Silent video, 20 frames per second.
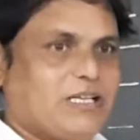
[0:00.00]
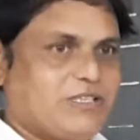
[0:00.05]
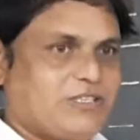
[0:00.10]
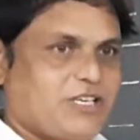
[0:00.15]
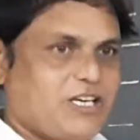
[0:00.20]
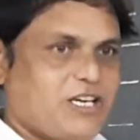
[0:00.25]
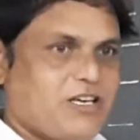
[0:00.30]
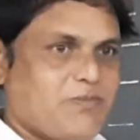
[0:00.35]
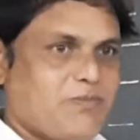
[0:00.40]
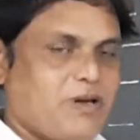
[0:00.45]

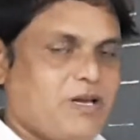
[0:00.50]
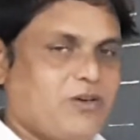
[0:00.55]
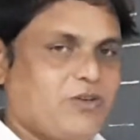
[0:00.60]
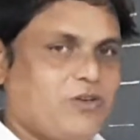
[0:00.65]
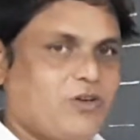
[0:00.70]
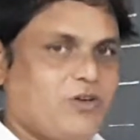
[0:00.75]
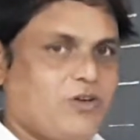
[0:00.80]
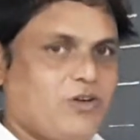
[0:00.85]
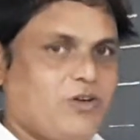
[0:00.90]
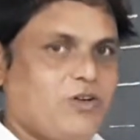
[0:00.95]

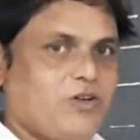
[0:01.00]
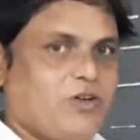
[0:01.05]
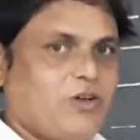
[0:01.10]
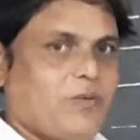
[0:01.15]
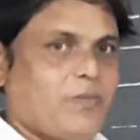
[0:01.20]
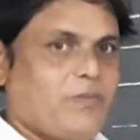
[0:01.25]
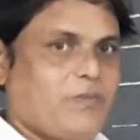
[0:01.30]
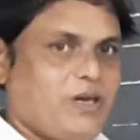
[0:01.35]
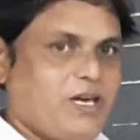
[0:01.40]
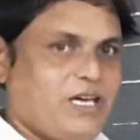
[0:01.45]
chairman,
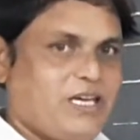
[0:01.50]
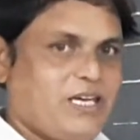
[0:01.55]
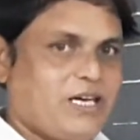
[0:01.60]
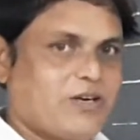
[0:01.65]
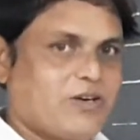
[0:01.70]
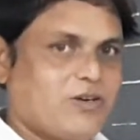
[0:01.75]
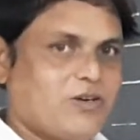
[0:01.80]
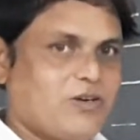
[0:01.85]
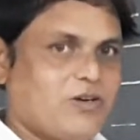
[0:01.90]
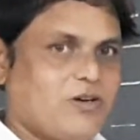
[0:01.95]

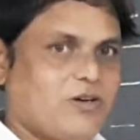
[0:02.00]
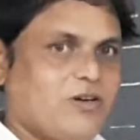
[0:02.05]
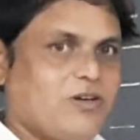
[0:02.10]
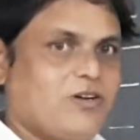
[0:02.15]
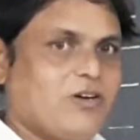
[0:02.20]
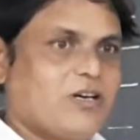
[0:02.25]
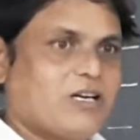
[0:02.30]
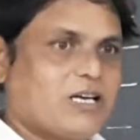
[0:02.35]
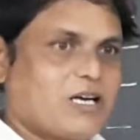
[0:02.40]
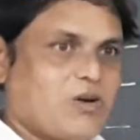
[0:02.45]
mayor,
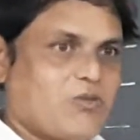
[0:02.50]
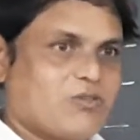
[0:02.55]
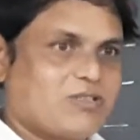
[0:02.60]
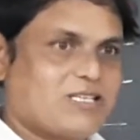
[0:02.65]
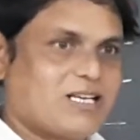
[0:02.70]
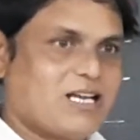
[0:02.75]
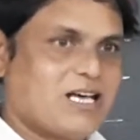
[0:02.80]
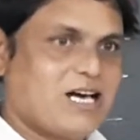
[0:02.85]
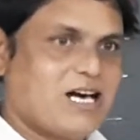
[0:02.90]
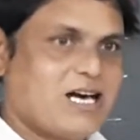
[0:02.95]

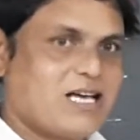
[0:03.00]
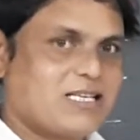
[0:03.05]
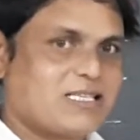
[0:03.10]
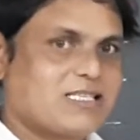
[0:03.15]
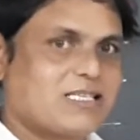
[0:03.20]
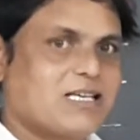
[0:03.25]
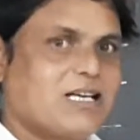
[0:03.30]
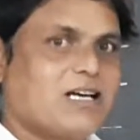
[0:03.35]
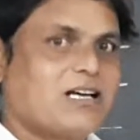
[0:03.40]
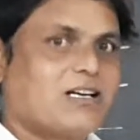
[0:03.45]

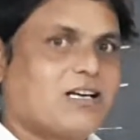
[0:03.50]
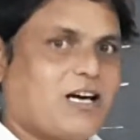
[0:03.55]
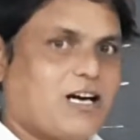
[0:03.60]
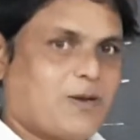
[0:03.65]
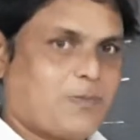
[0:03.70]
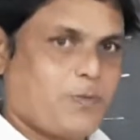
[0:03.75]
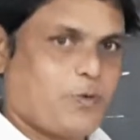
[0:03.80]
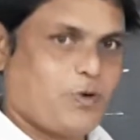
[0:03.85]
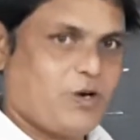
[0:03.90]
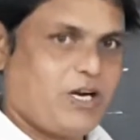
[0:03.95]
councillors,
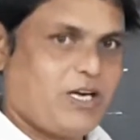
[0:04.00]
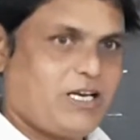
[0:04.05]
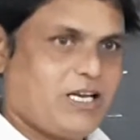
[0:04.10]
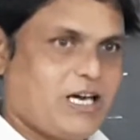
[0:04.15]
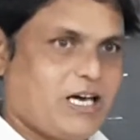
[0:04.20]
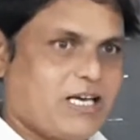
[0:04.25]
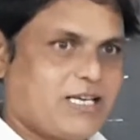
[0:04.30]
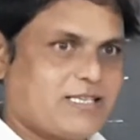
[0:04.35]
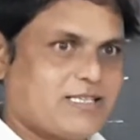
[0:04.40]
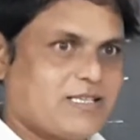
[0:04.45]

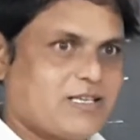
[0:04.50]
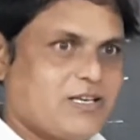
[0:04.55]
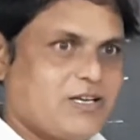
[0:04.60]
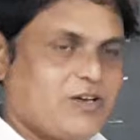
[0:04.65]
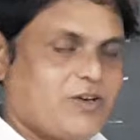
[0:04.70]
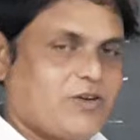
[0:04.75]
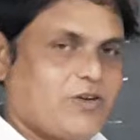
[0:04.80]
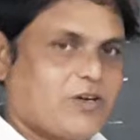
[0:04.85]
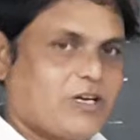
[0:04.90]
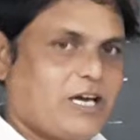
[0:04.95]
corporators,
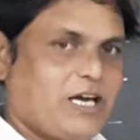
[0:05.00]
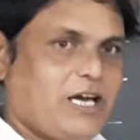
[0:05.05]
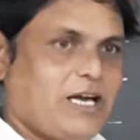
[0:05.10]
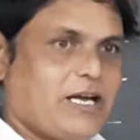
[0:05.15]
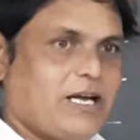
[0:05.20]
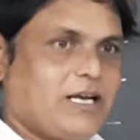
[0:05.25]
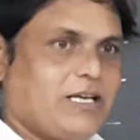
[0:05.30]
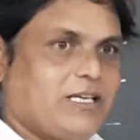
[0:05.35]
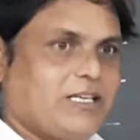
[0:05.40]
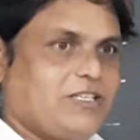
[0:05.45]

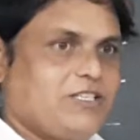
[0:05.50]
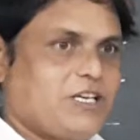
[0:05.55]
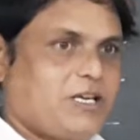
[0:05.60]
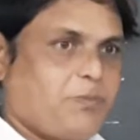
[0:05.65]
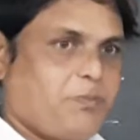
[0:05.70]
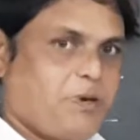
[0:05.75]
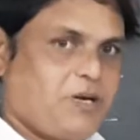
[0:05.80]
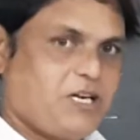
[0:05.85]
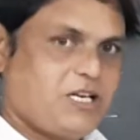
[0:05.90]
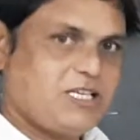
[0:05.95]
okay,
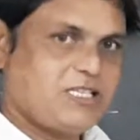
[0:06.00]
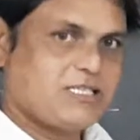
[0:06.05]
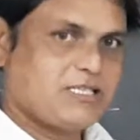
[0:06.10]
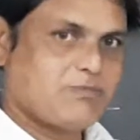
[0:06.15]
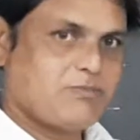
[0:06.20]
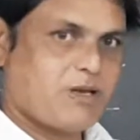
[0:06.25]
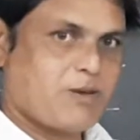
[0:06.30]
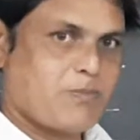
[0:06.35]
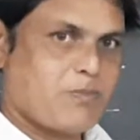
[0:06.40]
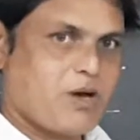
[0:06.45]

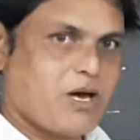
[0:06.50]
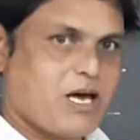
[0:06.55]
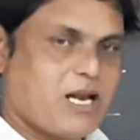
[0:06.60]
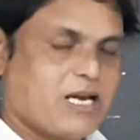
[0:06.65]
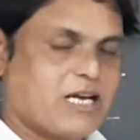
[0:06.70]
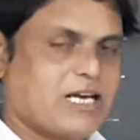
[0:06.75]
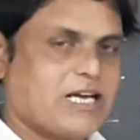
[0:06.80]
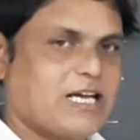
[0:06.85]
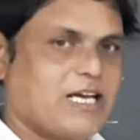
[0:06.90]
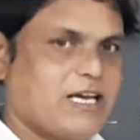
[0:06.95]
ZPTC
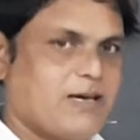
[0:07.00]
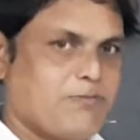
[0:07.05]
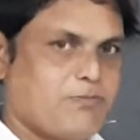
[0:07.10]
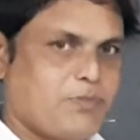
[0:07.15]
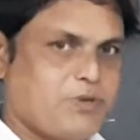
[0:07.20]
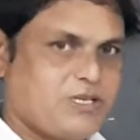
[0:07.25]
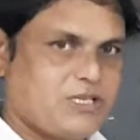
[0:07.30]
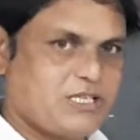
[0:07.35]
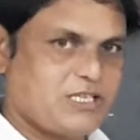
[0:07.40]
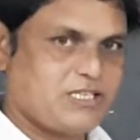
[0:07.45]
member,
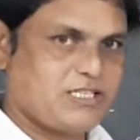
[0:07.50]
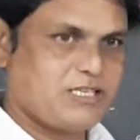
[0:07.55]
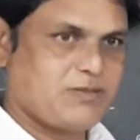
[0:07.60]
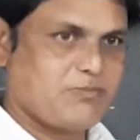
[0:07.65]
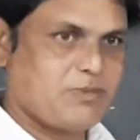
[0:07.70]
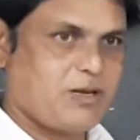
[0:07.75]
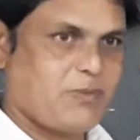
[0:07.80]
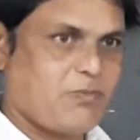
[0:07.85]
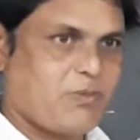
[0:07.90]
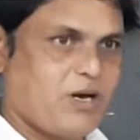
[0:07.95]
MPTC
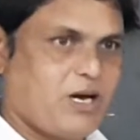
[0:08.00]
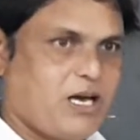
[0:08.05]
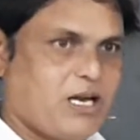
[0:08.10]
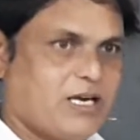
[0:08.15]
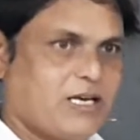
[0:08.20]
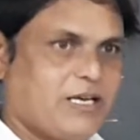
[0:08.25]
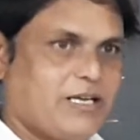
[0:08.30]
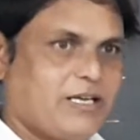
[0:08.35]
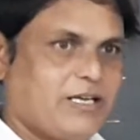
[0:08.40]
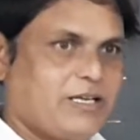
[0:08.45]

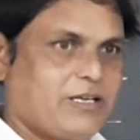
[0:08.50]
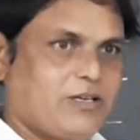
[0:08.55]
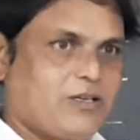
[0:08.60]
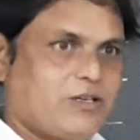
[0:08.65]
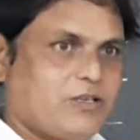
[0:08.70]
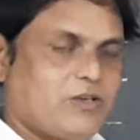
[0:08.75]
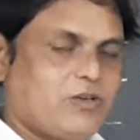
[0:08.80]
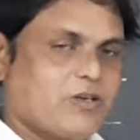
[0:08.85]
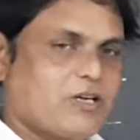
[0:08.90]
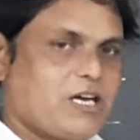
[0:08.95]
member,
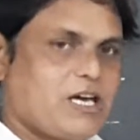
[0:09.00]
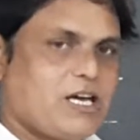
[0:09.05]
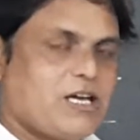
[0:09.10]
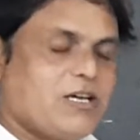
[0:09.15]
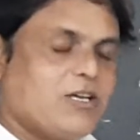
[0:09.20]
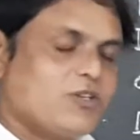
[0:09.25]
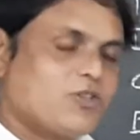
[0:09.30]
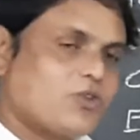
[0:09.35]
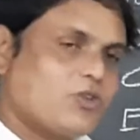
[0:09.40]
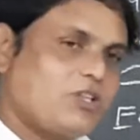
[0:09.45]

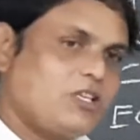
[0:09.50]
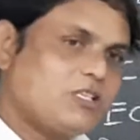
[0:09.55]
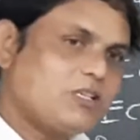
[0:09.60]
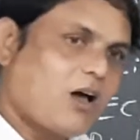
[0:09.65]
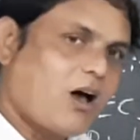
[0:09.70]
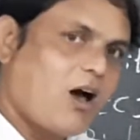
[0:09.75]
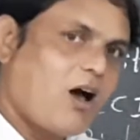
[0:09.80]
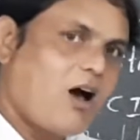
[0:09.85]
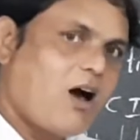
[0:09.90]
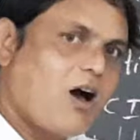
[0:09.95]
okay. So these
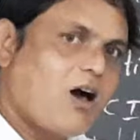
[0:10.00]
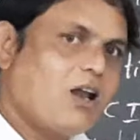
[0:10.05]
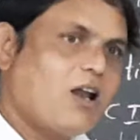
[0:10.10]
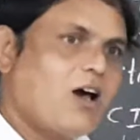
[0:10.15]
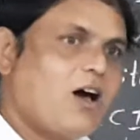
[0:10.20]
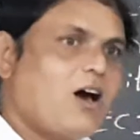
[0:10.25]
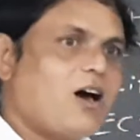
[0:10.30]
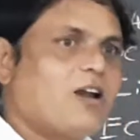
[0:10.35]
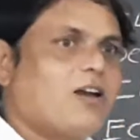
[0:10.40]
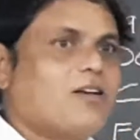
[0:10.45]
all
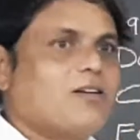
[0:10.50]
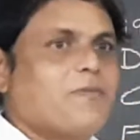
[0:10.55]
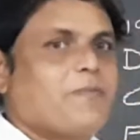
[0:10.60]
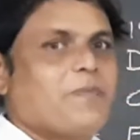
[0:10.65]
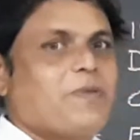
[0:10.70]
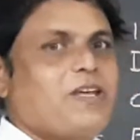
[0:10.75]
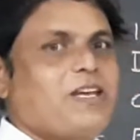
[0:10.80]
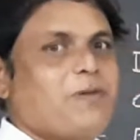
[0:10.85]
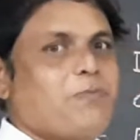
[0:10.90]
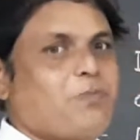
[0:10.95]
are
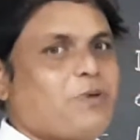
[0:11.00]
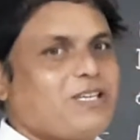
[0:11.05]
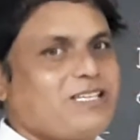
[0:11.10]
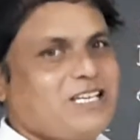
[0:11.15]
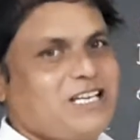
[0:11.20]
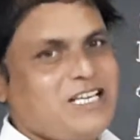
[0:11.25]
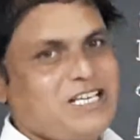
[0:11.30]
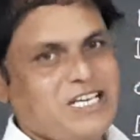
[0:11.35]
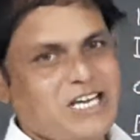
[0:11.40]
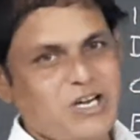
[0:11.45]

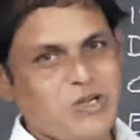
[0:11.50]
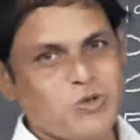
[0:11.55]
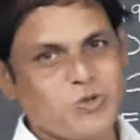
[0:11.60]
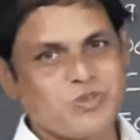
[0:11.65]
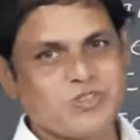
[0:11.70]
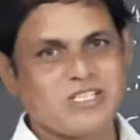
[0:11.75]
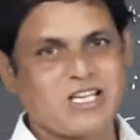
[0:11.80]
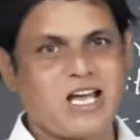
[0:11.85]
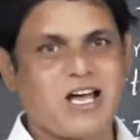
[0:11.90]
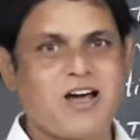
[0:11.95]

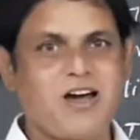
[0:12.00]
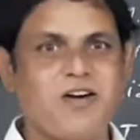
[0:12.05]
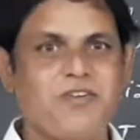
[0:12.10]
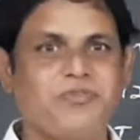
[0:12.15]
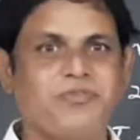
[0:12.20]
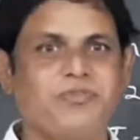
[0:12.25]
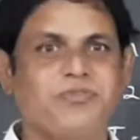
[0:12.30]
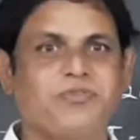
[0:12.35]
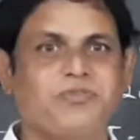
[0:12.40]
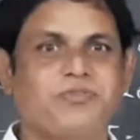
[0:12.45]
representatives
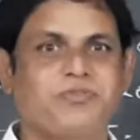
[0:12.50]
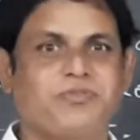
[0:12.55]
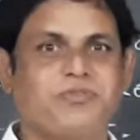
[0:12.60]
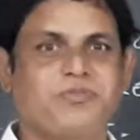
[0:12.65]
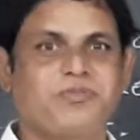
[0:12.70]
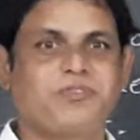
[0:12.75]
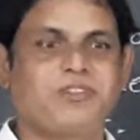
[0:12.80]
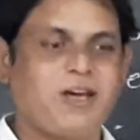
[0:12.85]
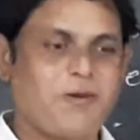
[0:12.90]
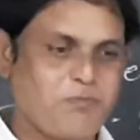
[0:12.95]
of
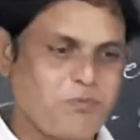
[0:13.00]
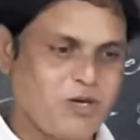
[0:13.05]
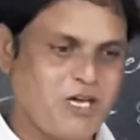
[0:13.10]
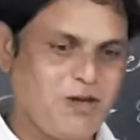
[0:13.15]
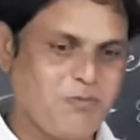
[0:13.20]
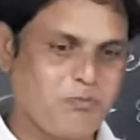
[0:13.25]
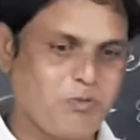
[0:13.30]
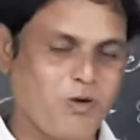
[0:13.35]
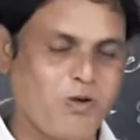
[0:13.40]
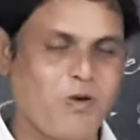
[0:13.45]
the
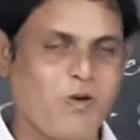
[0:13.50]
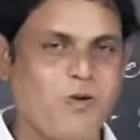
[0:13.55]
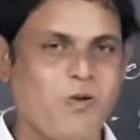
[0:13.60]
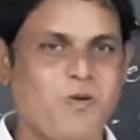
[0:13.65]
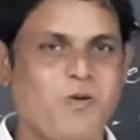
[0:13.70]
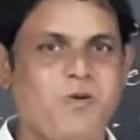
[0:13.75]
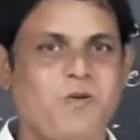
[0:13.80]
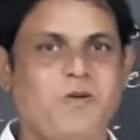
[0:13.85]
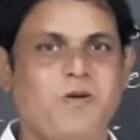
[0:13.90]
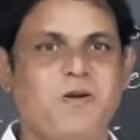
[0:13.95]

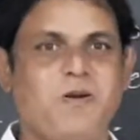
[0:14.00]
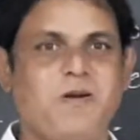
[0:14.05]
people.